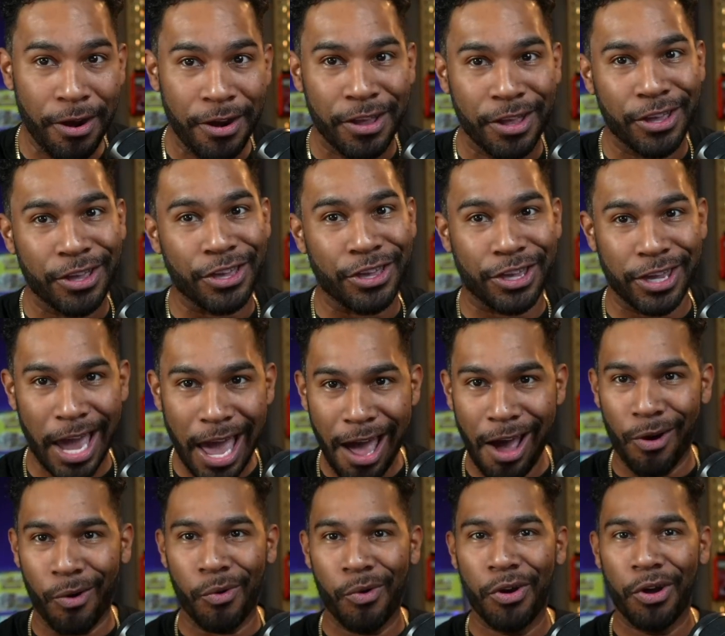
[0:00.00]

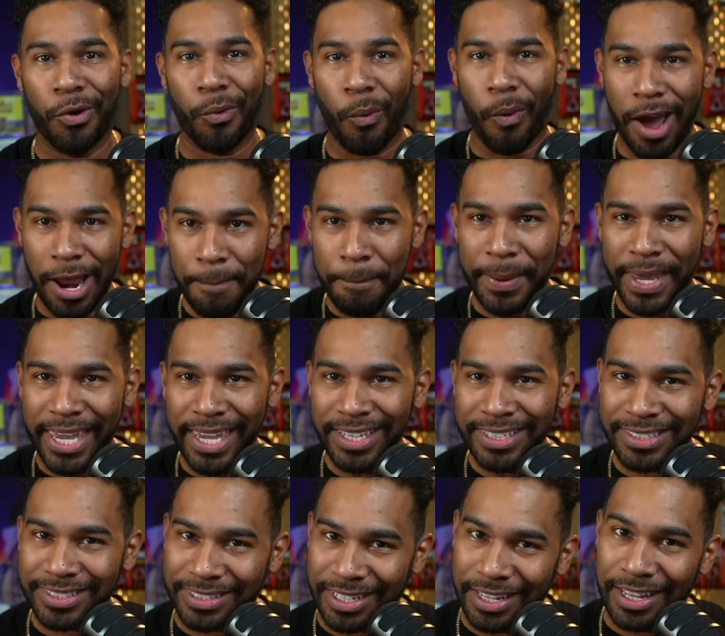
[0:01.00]
Yo, One
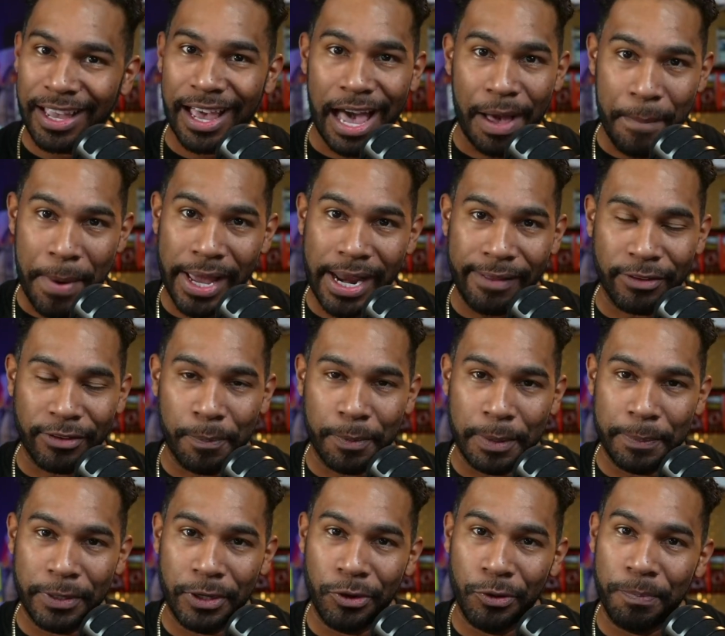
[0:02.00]
Piece. I might have to open up
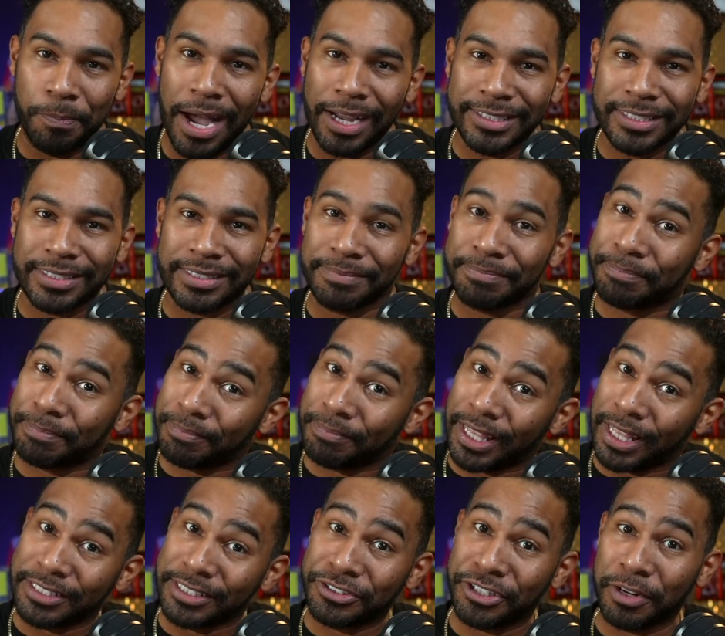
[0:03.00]
a new box.
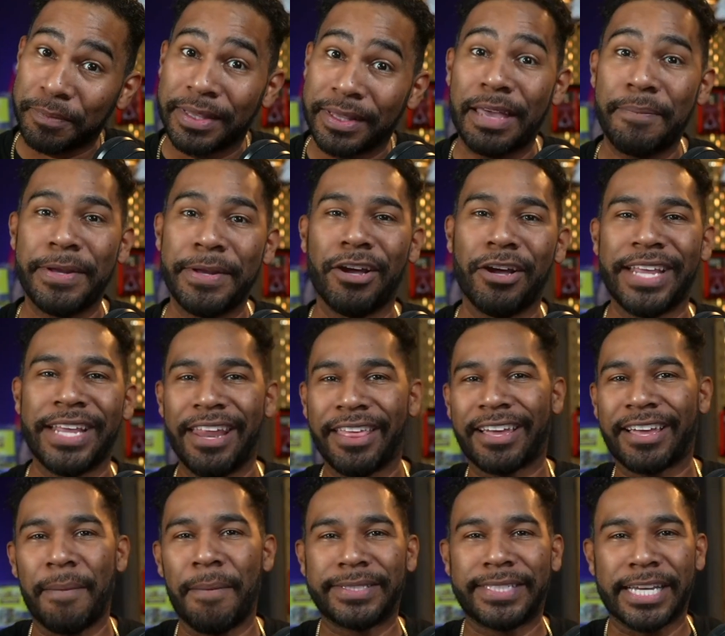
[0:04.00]
Ladies and gentlemen, let me know down in the
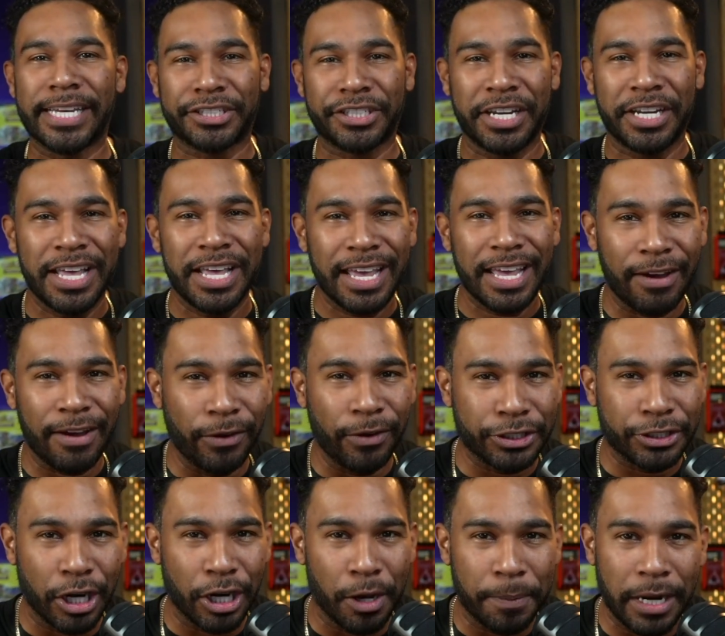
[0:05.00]
comment section if we
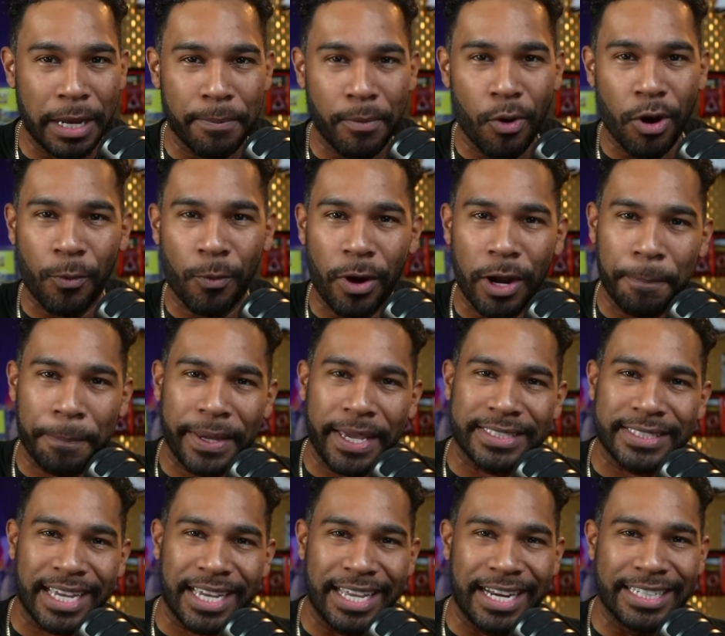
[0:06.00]
should open up more One
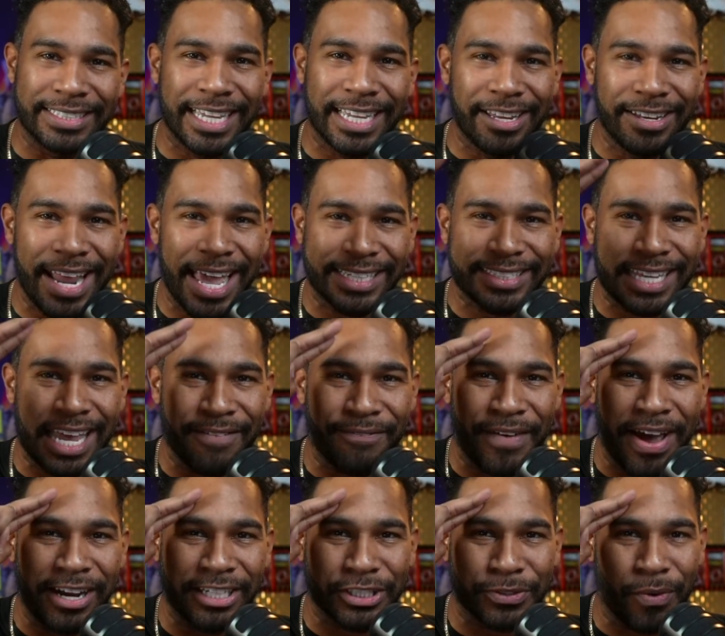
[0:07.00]
Piece. And until next time,
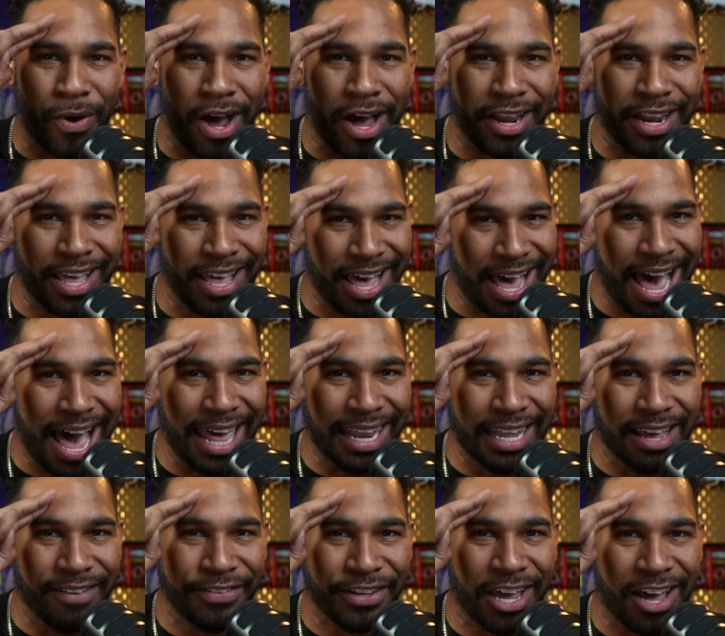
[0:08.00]
Fire Squad, I
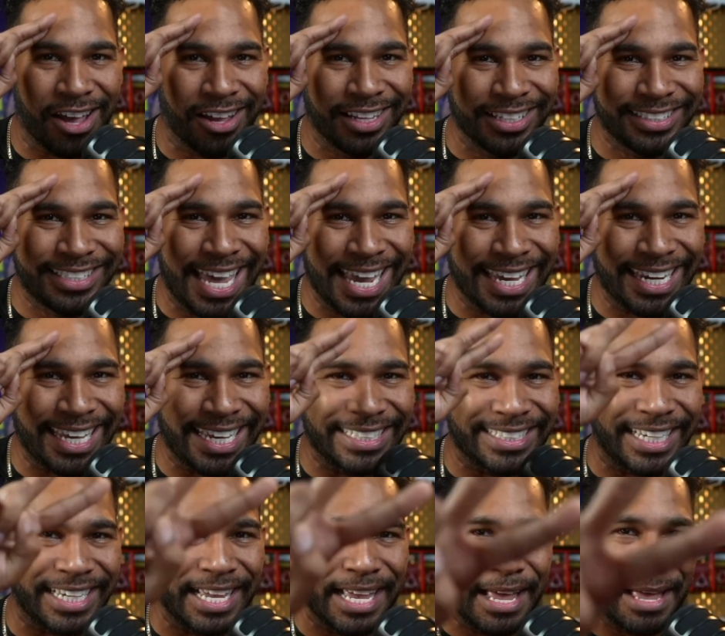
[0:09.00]
love y'all. Take it
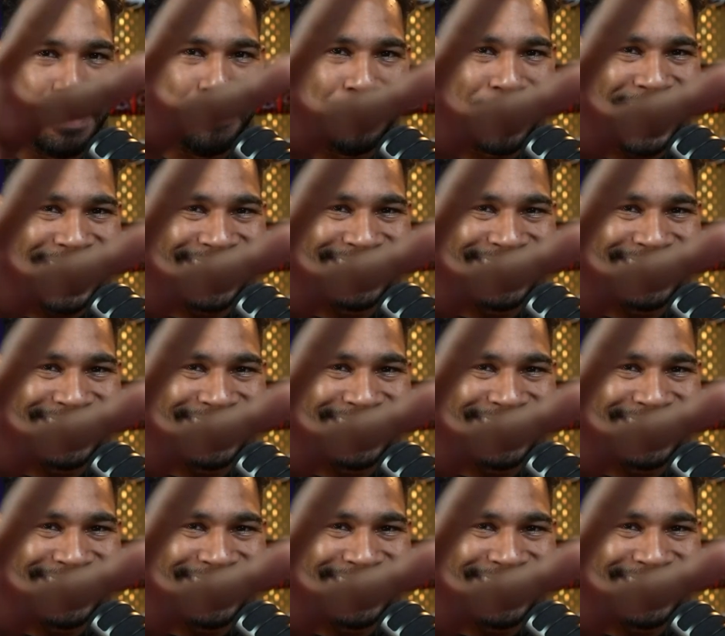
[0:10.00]
easy. Peace.